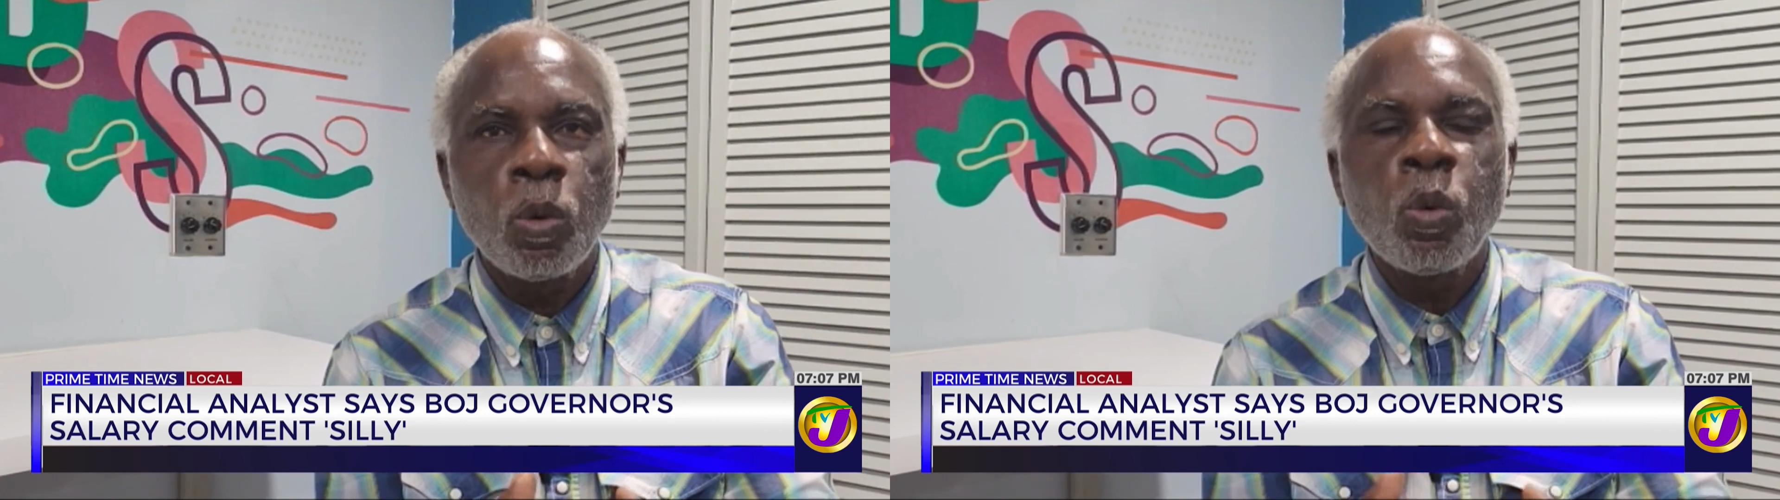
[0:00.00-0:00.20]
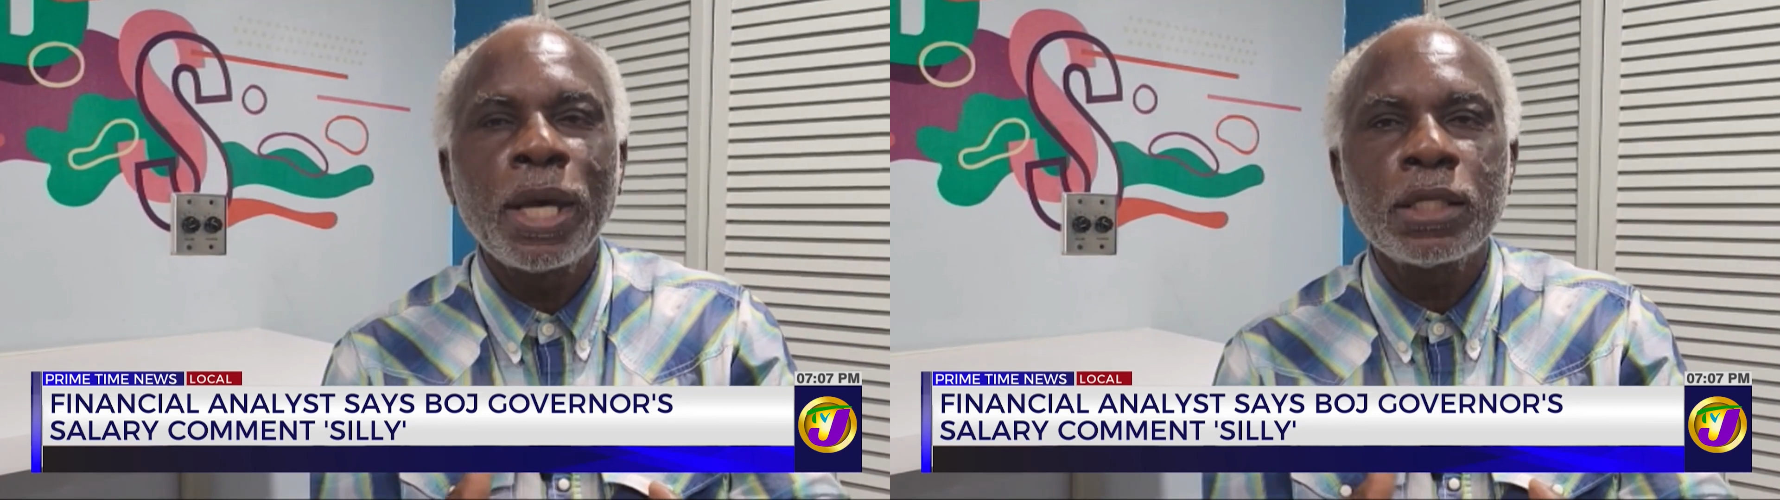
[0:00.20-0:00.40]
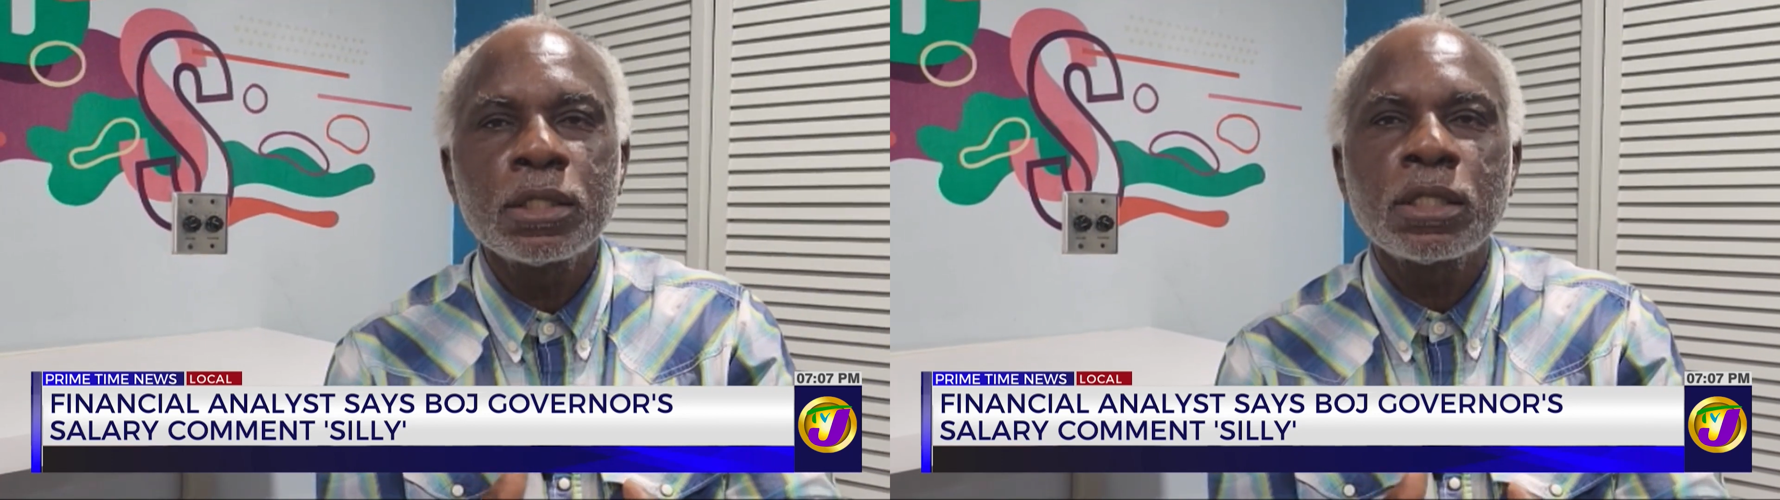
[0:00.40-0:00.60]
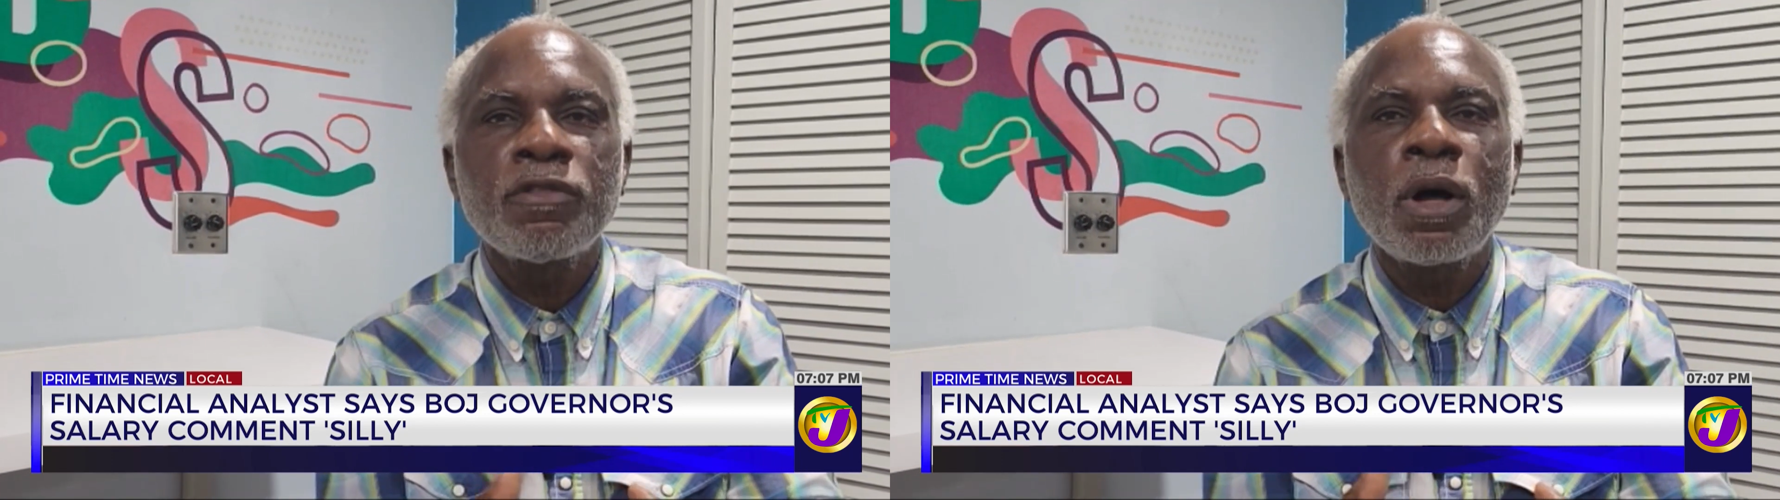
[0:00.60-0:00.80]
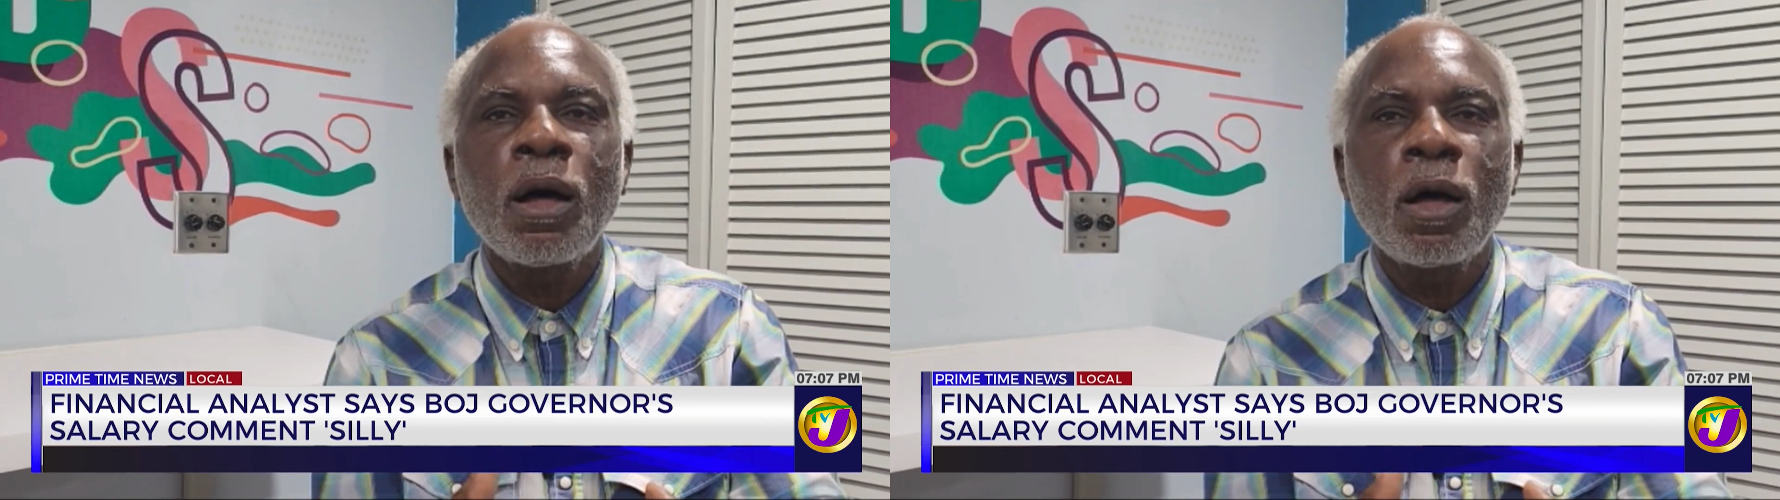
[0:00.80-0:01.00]
Wages
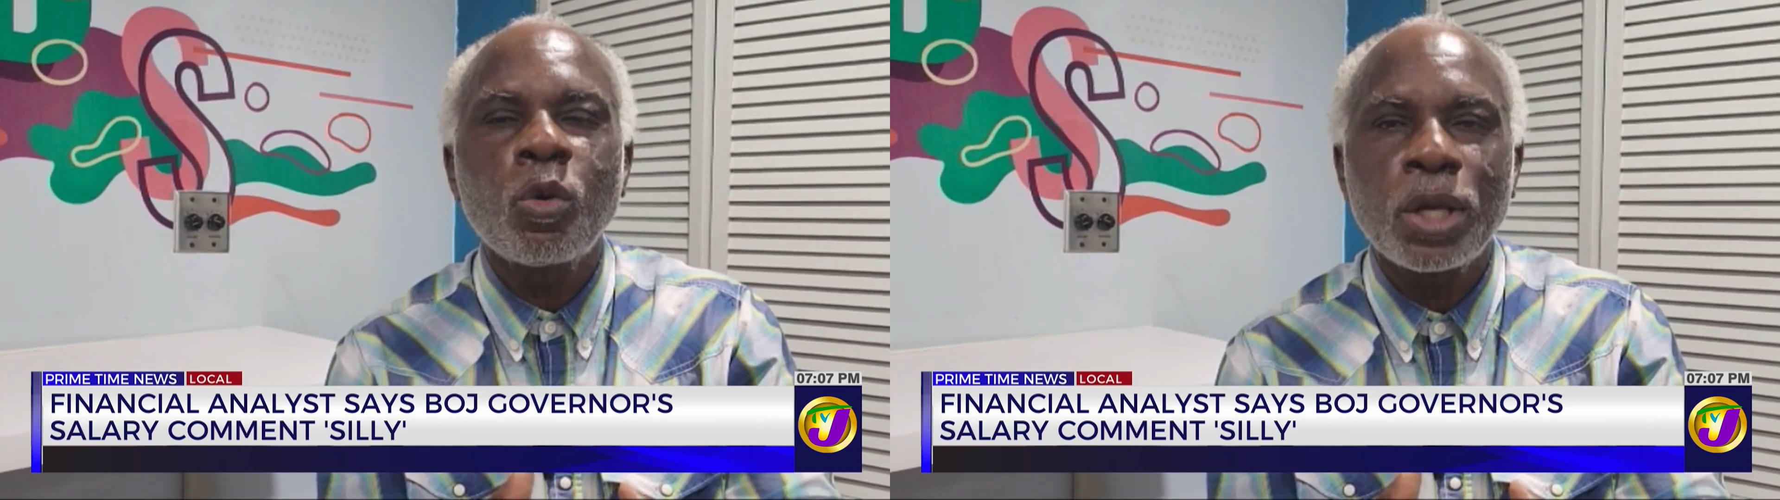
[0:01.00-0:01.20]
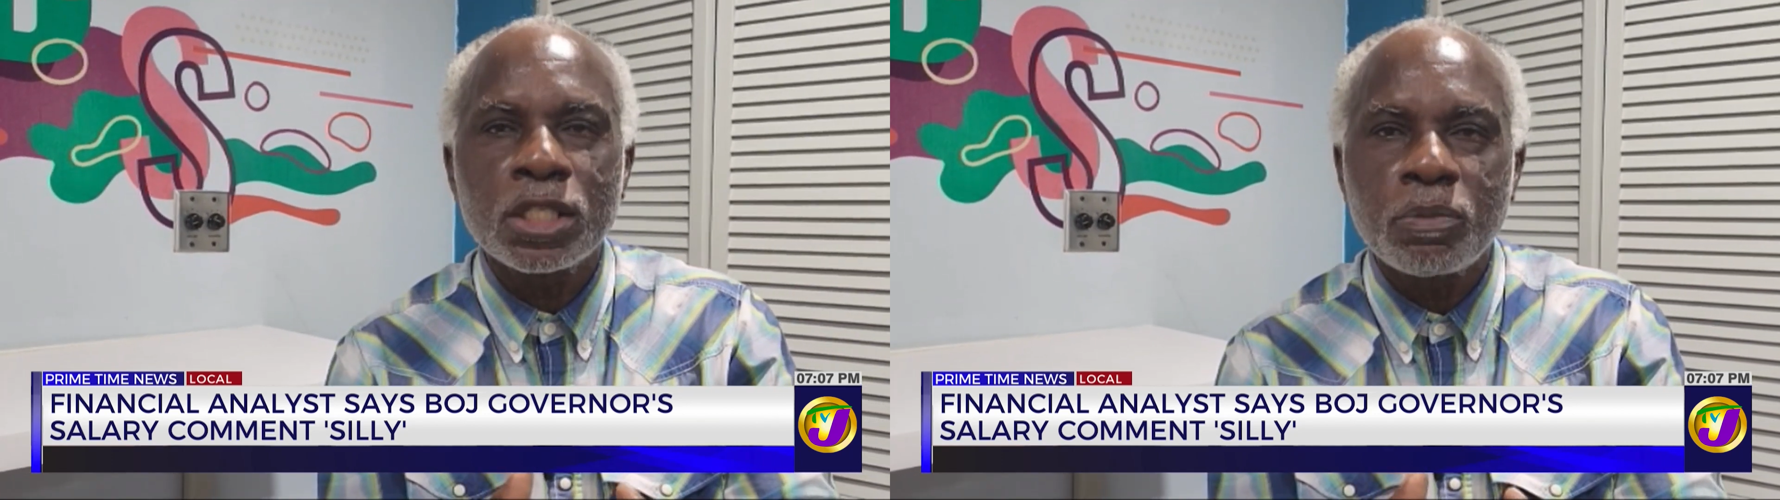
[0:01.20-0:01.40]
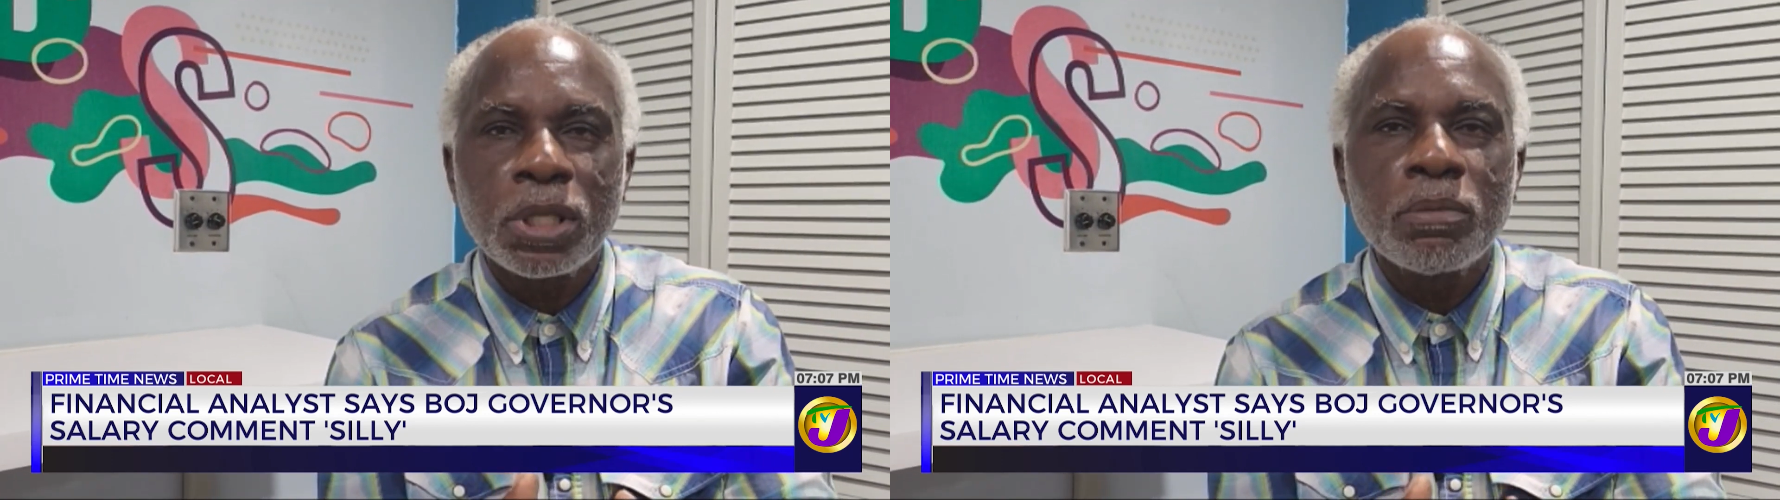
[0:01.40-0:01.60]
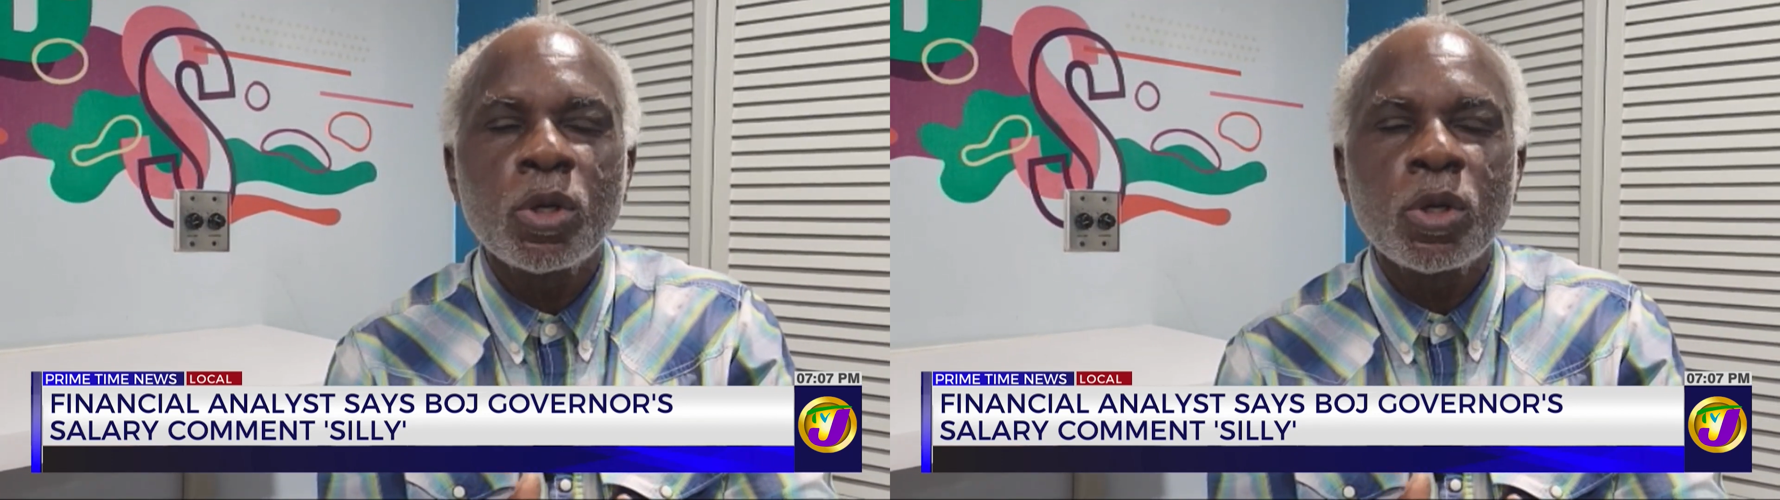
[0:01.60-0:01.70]
have always been